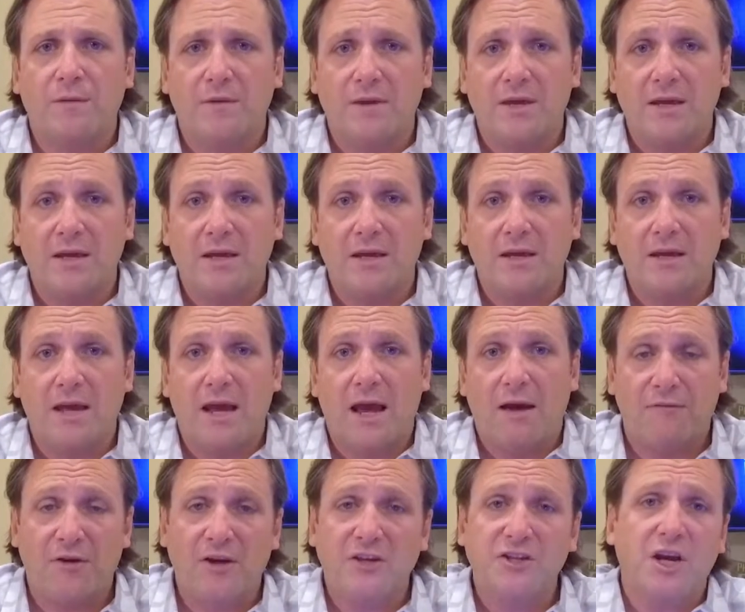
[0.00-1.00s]
the
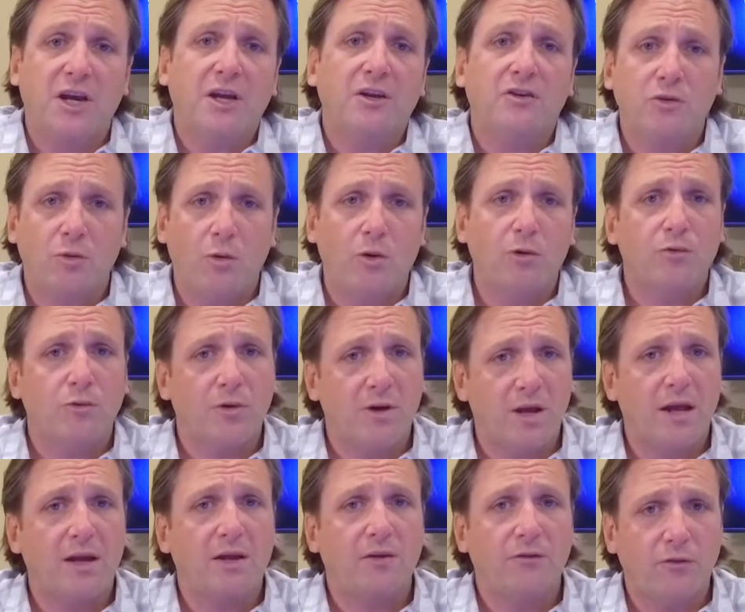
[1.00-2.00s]
FHA
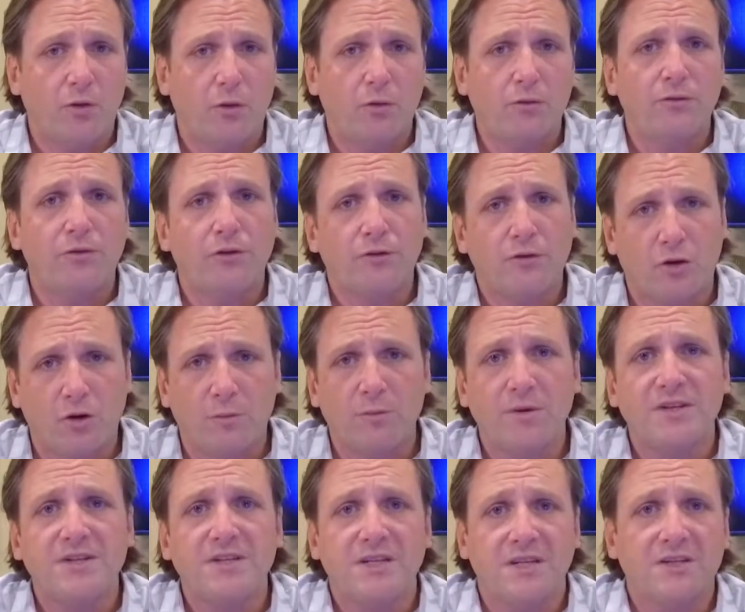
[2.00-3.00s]
203K consultant
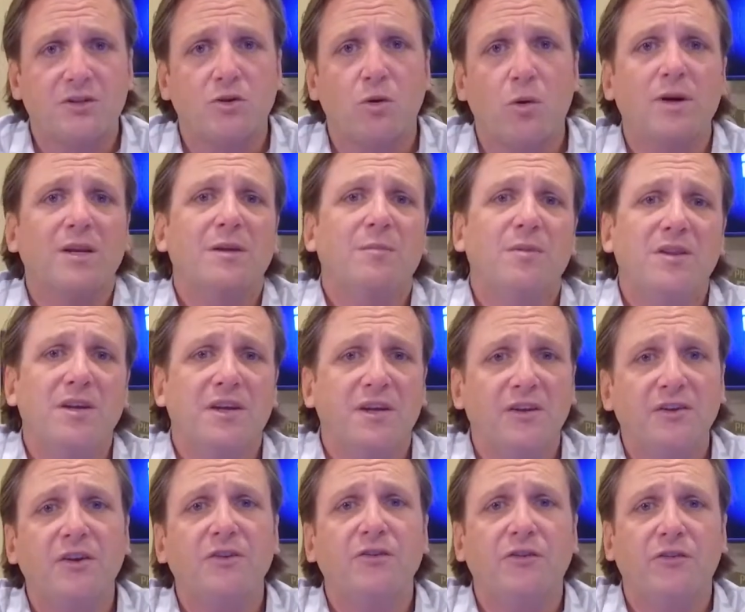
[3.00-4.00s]
determines is going to be the
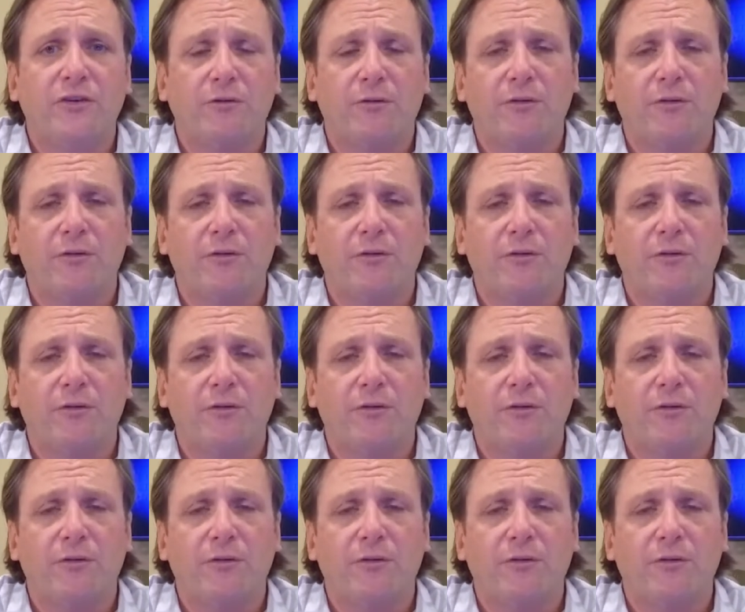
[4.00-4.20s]
contingency